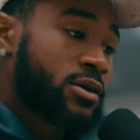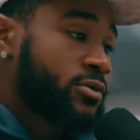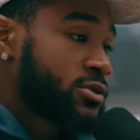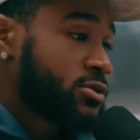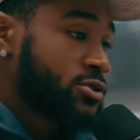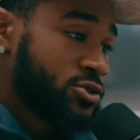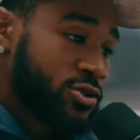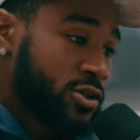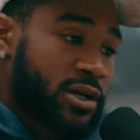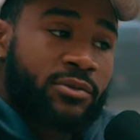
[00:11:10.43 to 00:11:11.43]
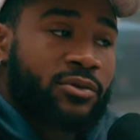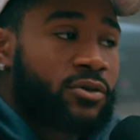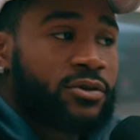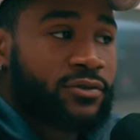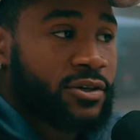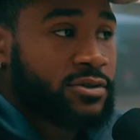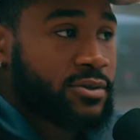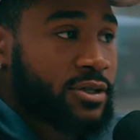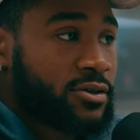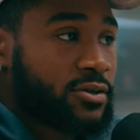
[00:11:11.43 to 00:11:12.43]
I went to a junior there. I'm the only
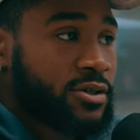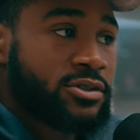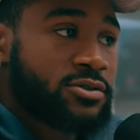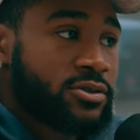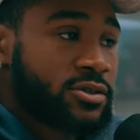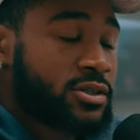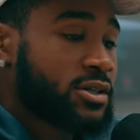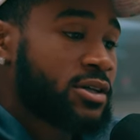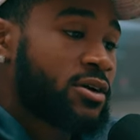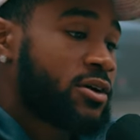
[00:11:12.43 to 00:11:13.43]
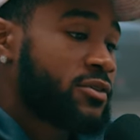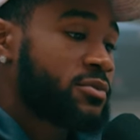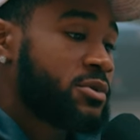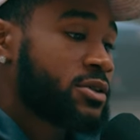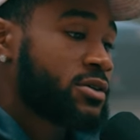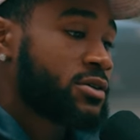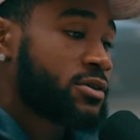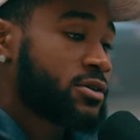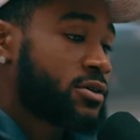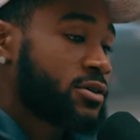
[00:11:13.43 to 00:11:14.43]
freshman there on a junior there, and they offered me there.
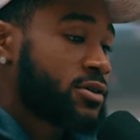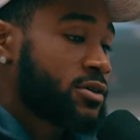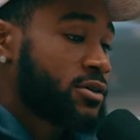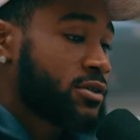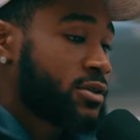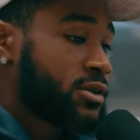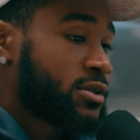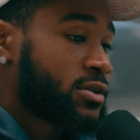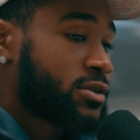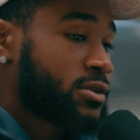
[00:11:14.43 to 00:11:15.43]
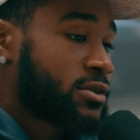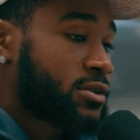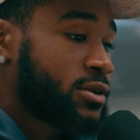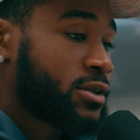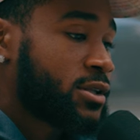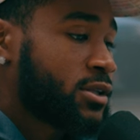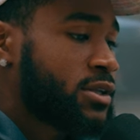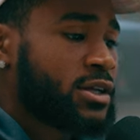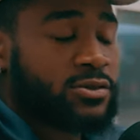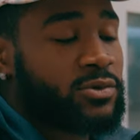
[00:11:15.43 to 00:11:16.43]
Then I think the
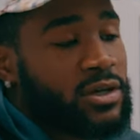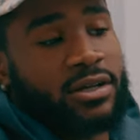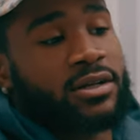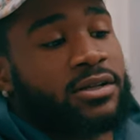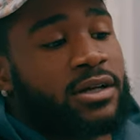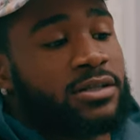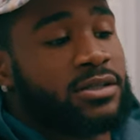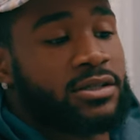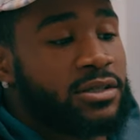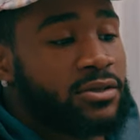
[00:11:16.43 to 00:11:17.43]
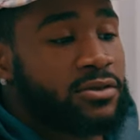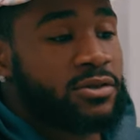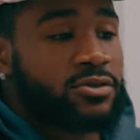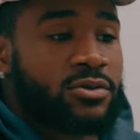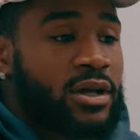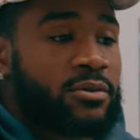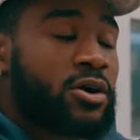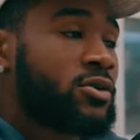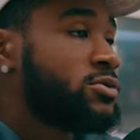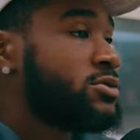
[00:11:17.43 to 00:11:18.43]
next week I get like Toledo, and those are like my
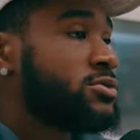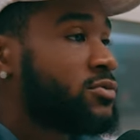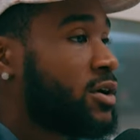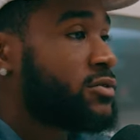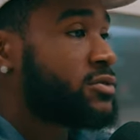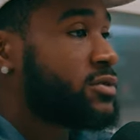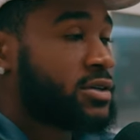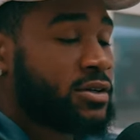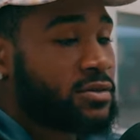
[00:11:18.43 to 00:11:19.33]
only two offers right now.